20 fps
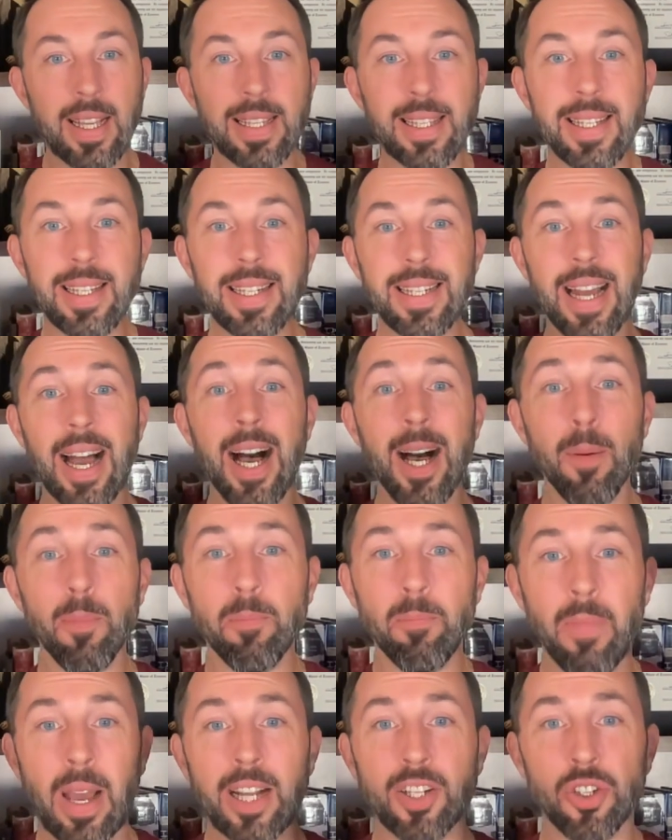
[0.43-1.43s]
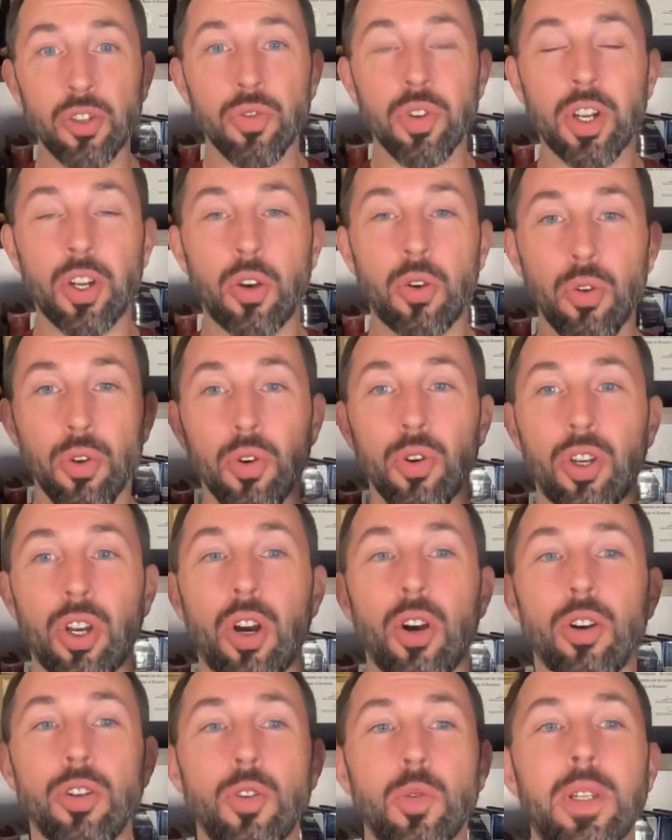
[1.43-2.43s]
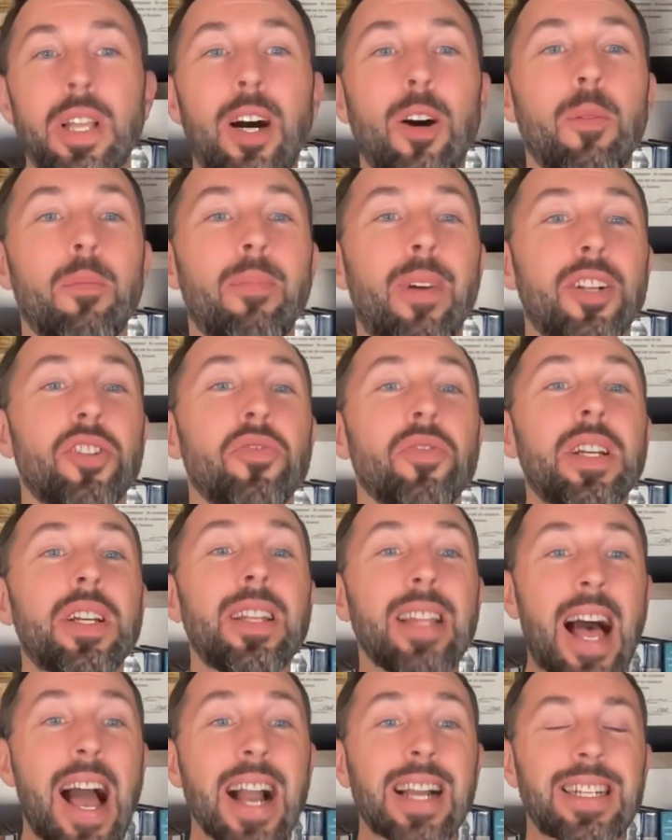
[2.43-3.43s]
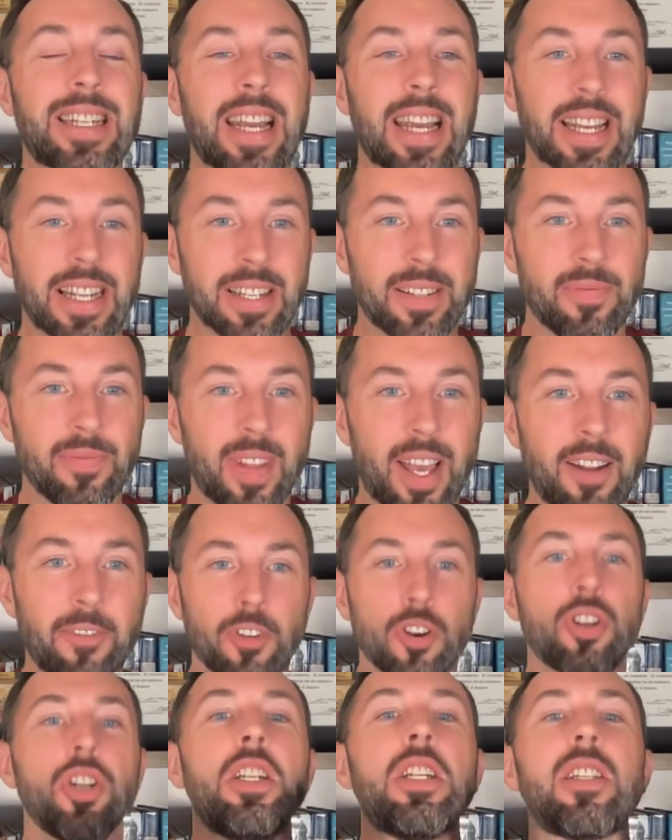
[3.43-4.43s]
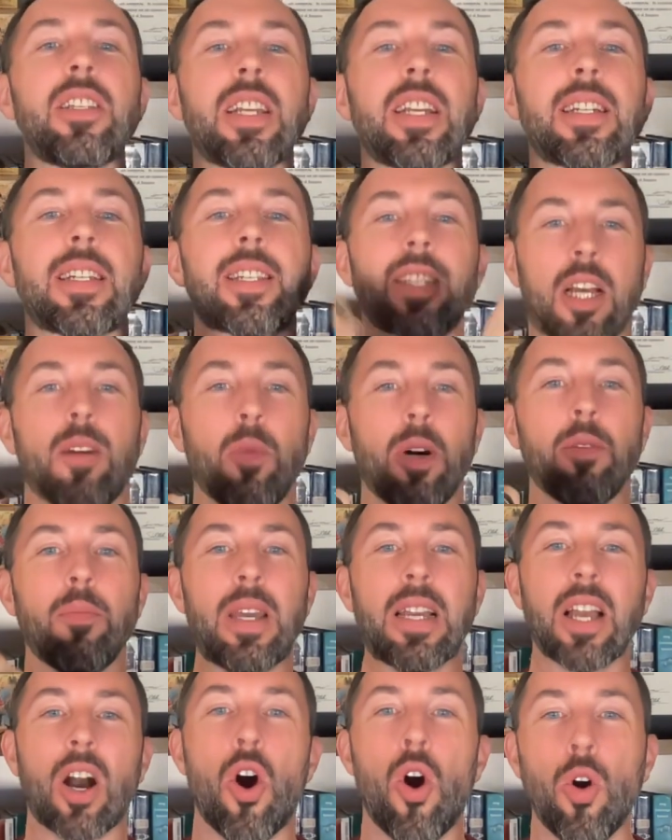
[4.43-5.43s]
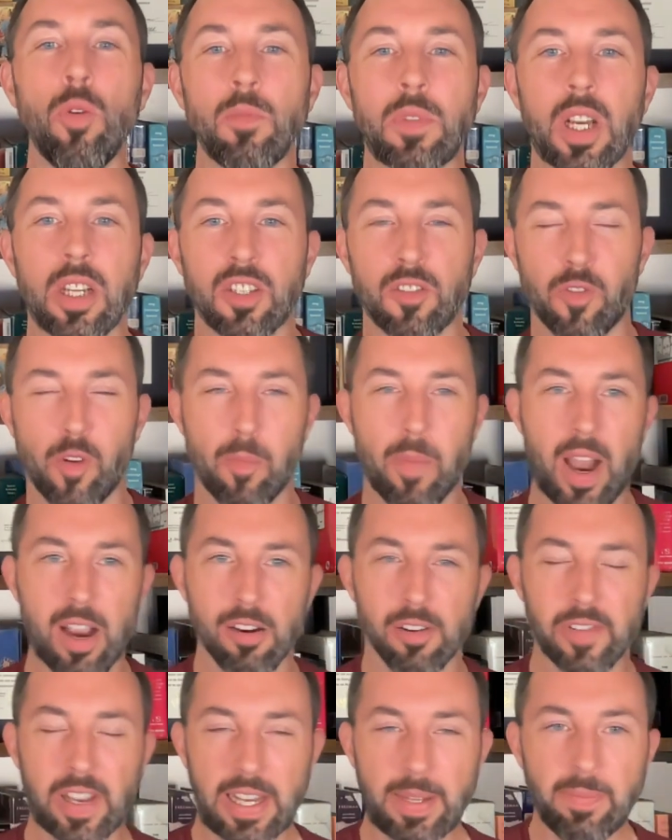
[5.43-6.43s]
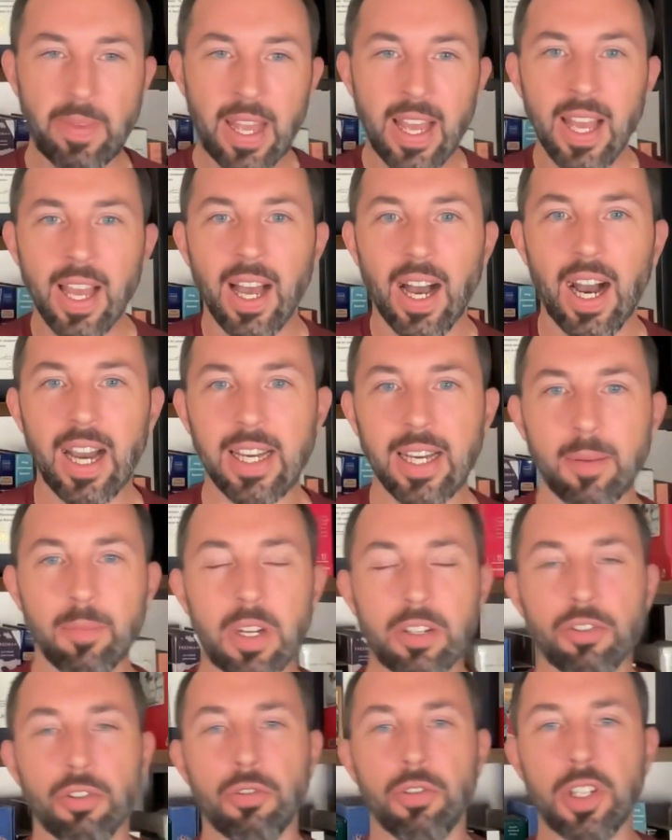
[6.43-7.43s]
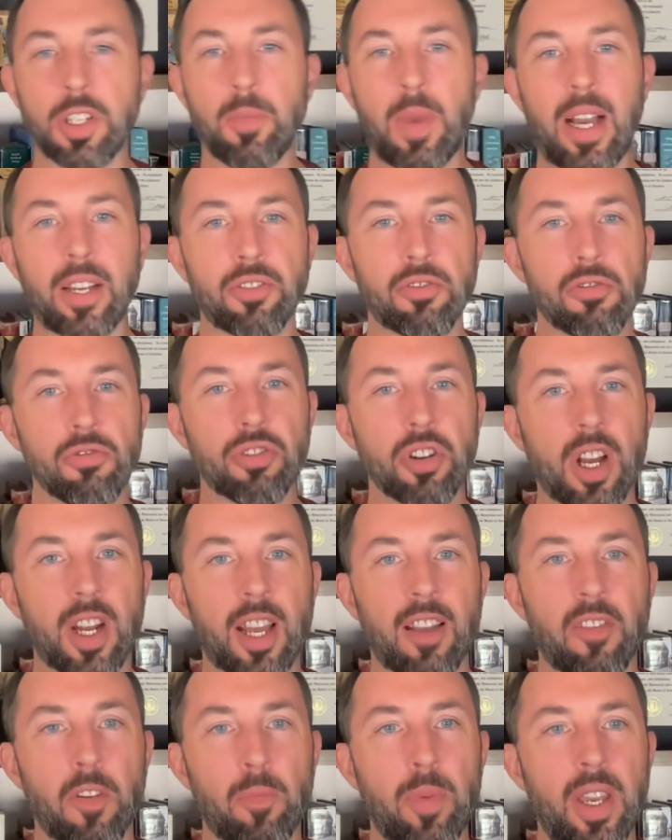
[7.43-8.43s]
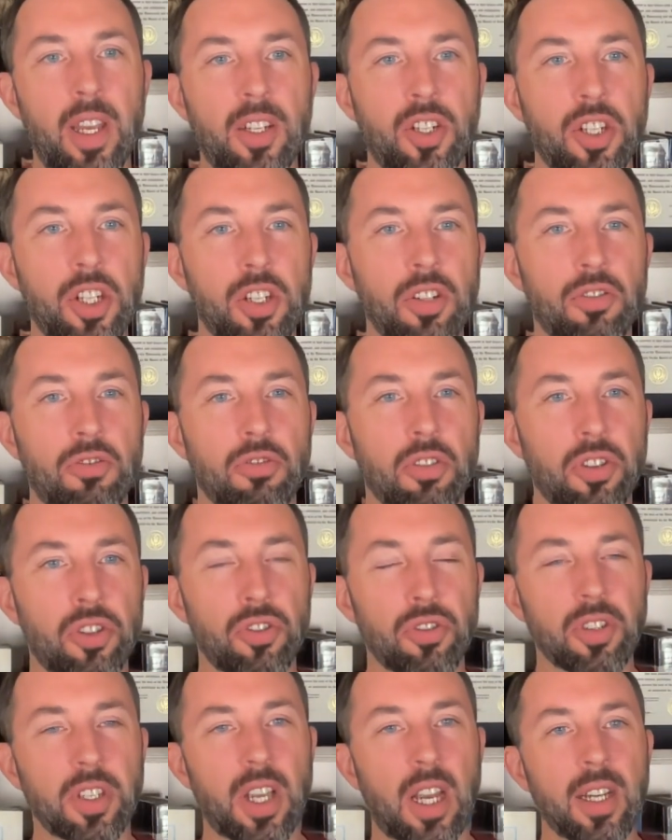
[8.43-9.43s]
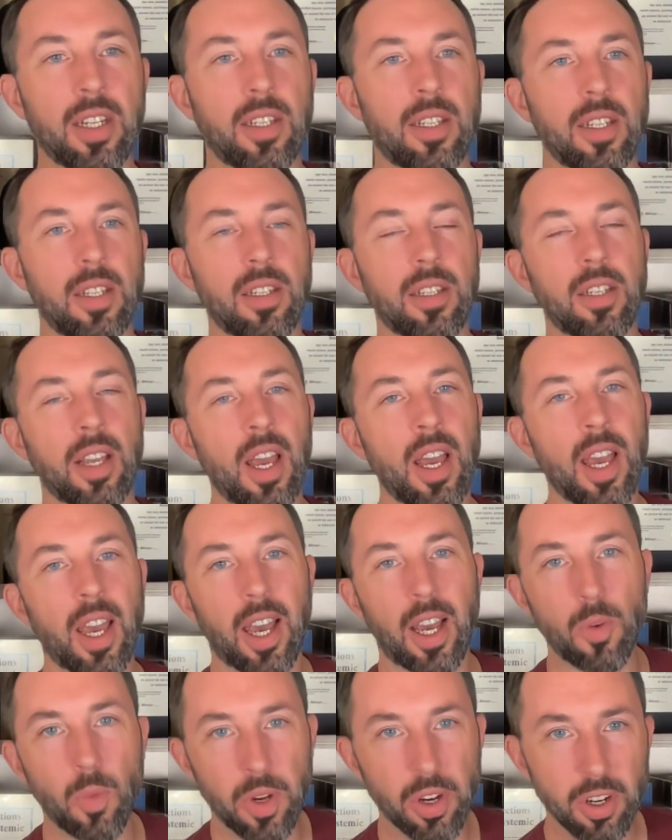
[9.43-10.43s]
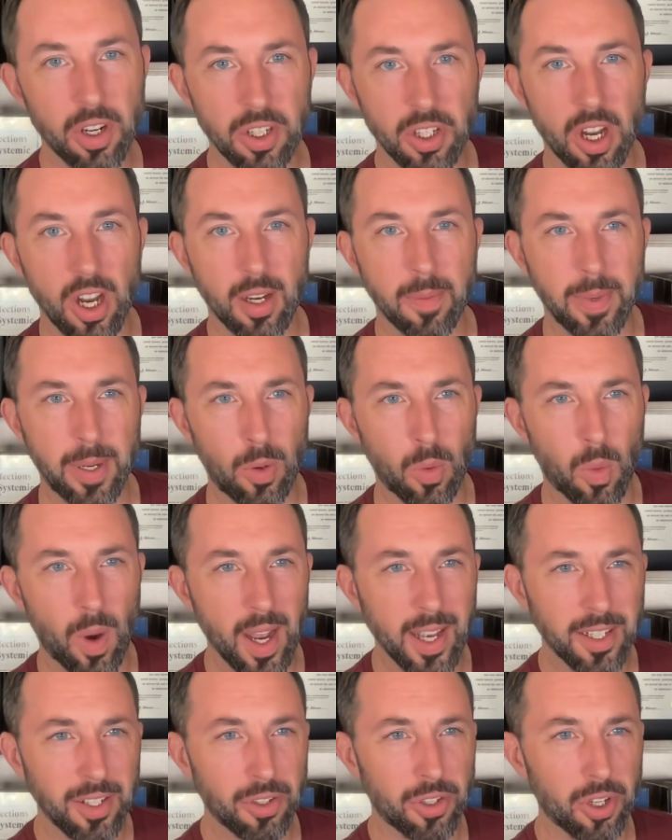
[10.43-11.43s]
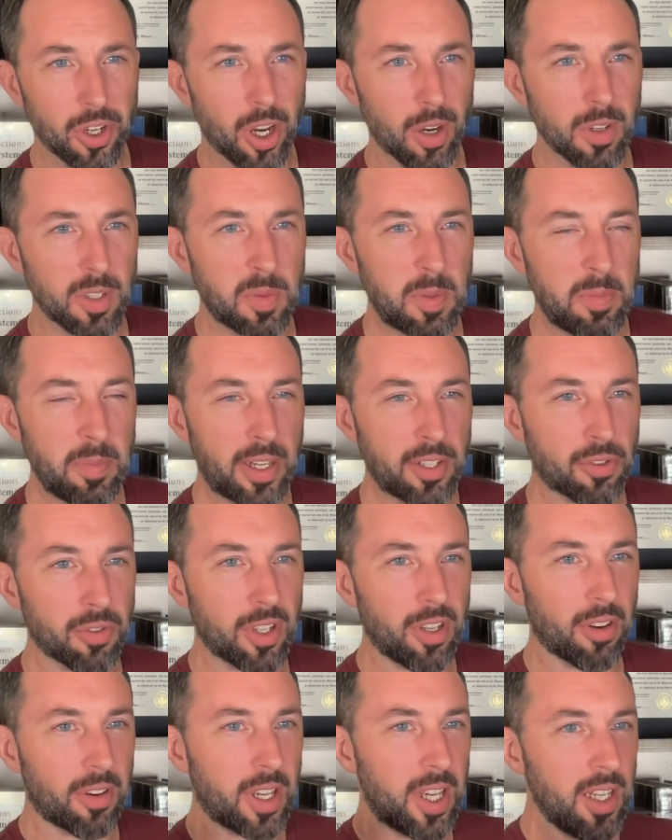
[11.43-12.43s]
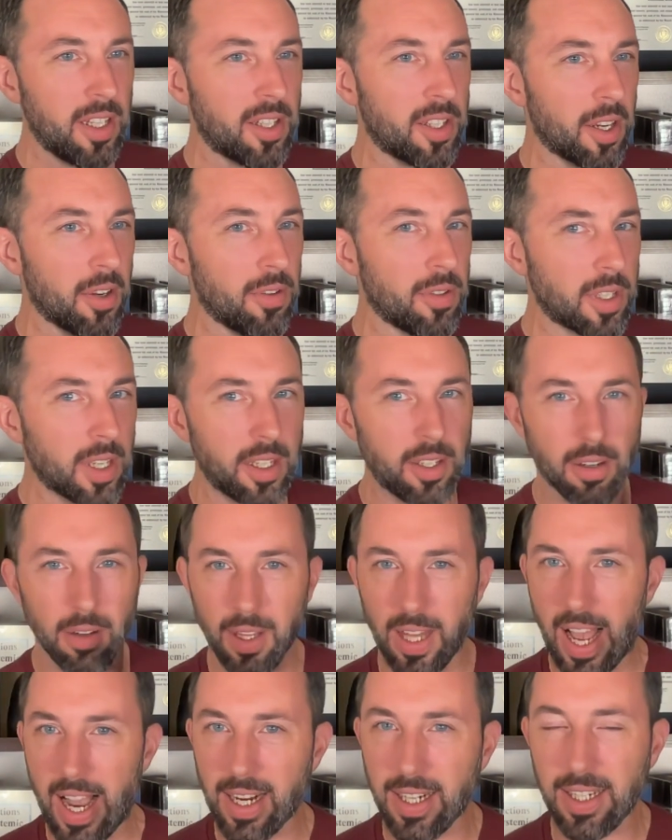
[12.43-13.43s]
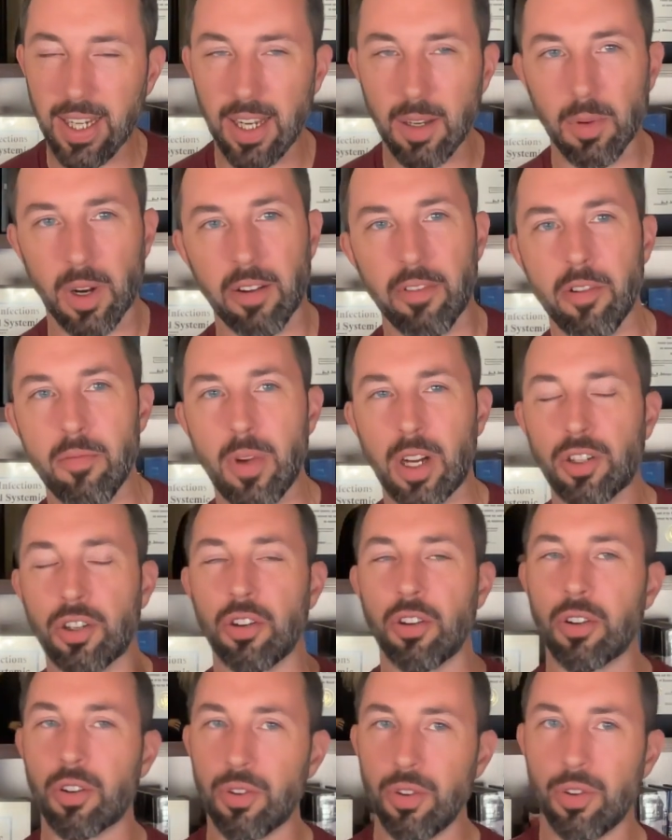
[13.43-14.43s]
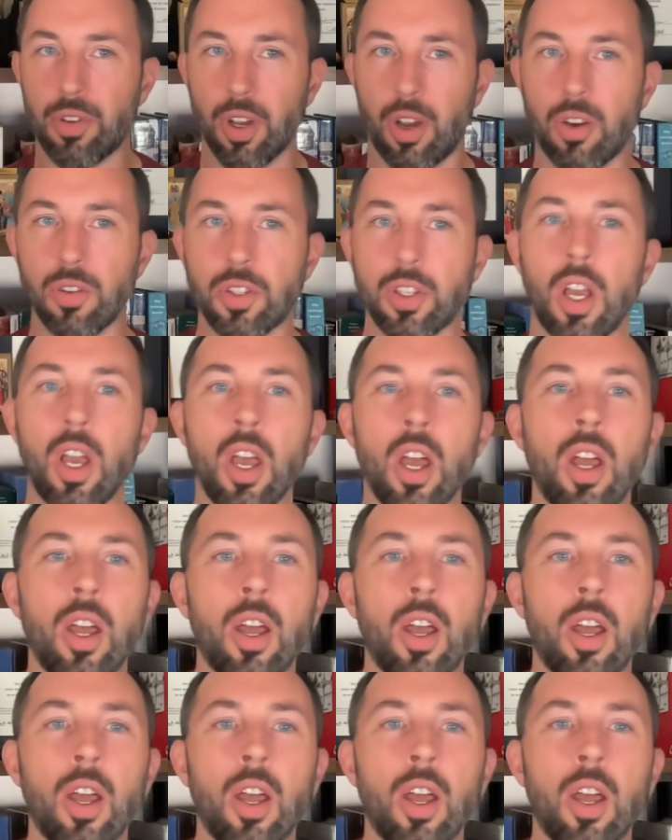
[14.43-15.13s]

Stop measuring glucose without measuring lactate. And for goodness sake, someone make a home test for pyruvate. Hi, I'm Dr. Chris Masterjohn. I have a PhD in nutritional sciences, and we're going to talk about why you should always be measuring your ketones and your lactate whenever you measure your glucose.